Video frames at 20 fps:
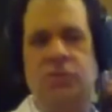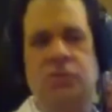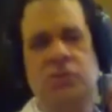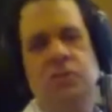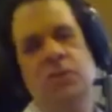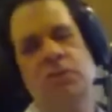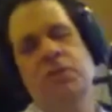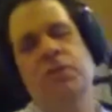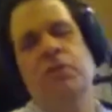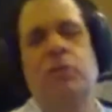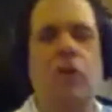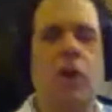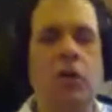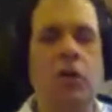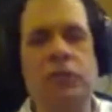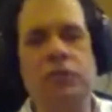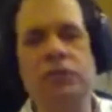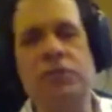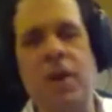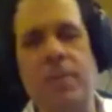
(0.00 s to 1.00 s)
you could
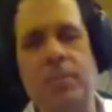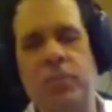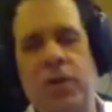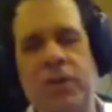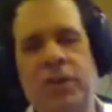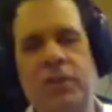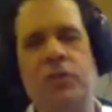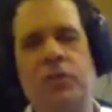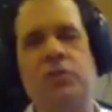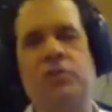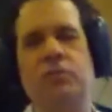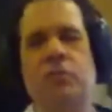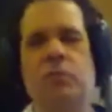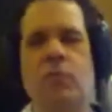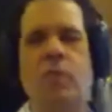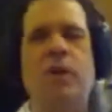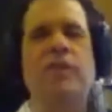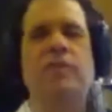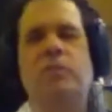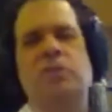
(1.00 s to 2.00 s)
also separate those if you
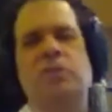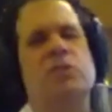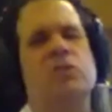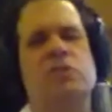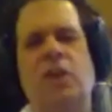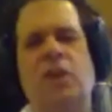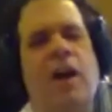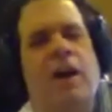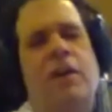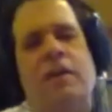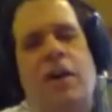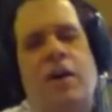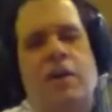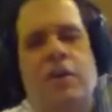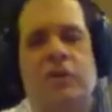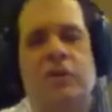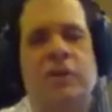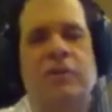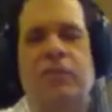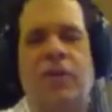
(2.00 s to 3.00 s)
want, which is
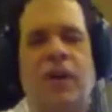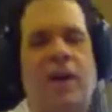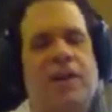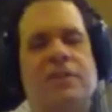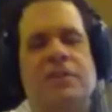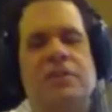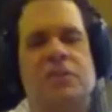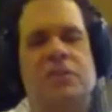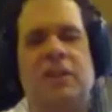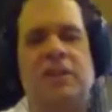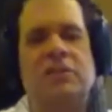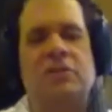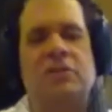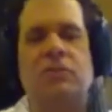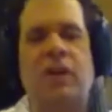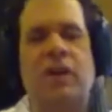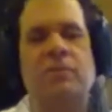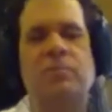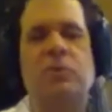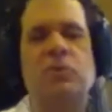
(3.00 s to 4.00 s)
utterly fine because it gets the
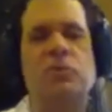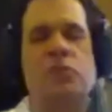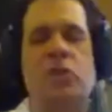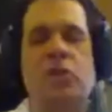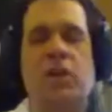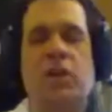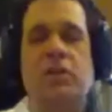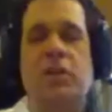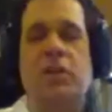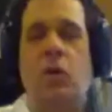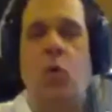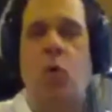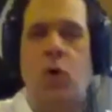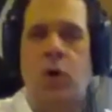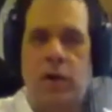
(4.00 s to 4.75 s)
right musical idea. Or